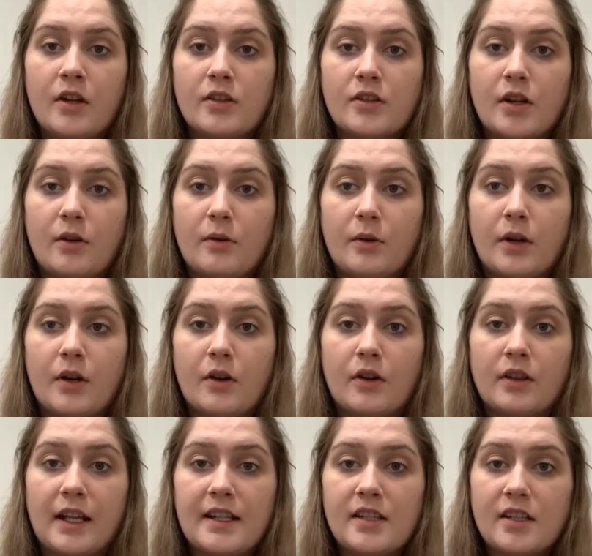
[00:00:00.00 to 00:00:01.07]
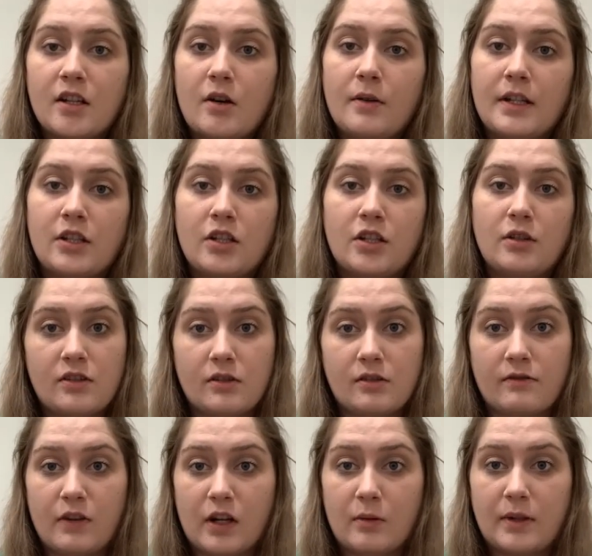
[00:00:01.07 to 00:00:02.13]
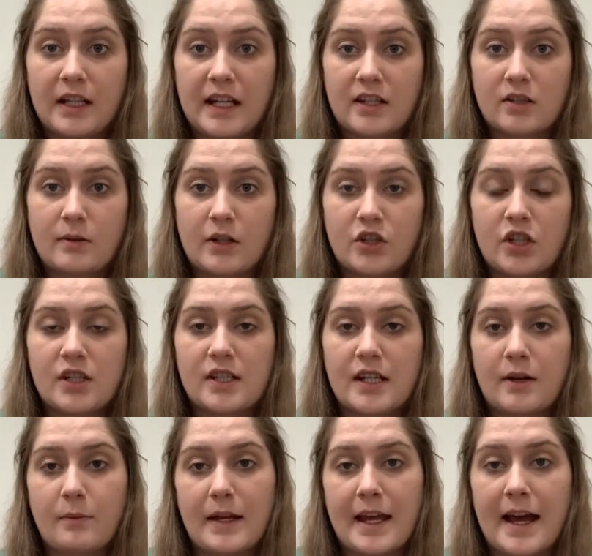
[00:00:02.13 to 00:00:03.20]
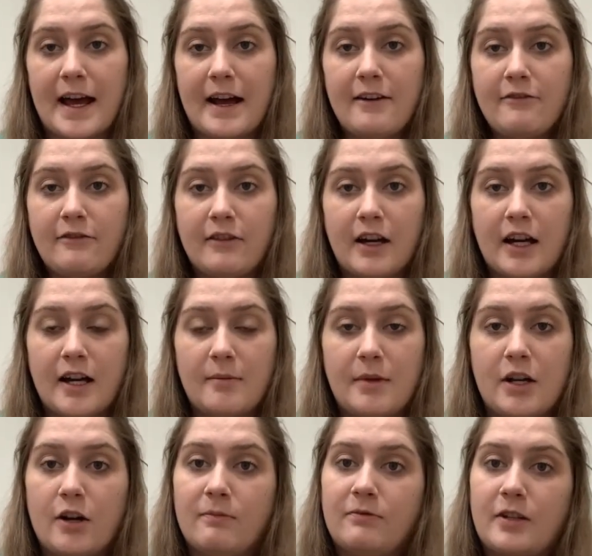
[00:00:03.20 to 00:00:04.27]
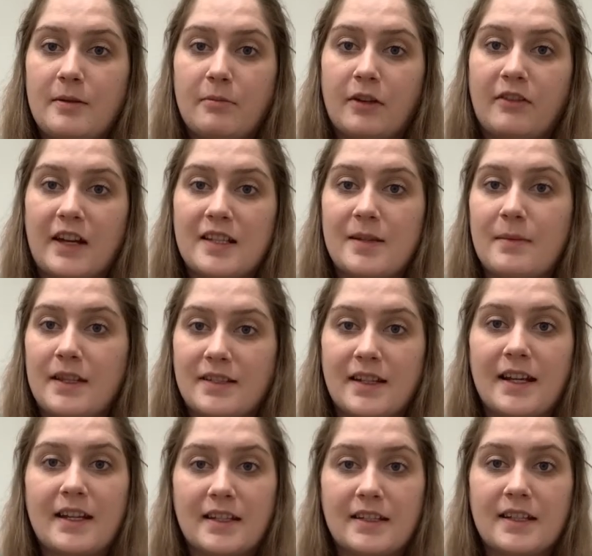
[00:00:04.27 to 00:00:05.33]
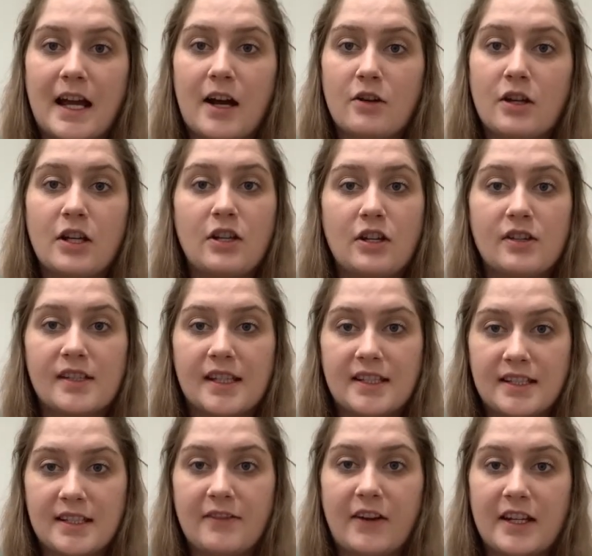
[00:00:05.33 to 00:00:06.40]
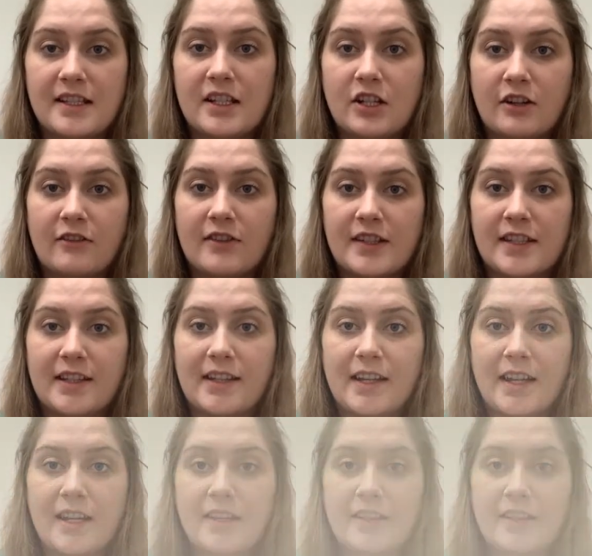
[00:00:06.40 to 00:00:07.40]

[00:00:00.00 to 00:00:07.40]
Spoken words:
So let's go into those frequently asked questions that we have and hopefully provide some insight as to how you can use this device in your facility.